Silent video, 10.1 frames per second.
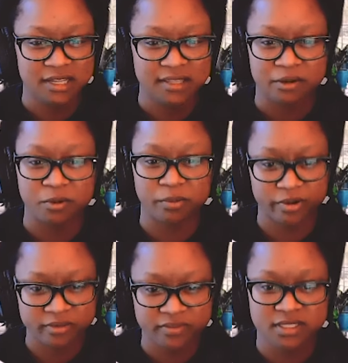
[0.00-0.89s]
that were
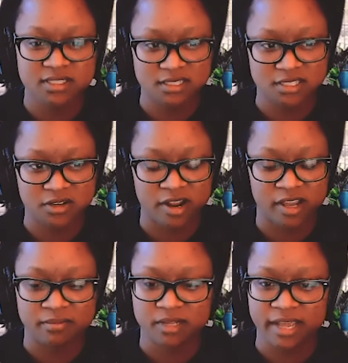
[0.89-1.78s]
previously
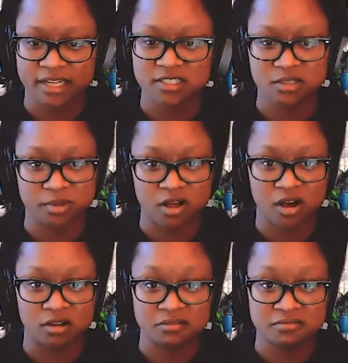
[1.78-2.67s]
described actually belong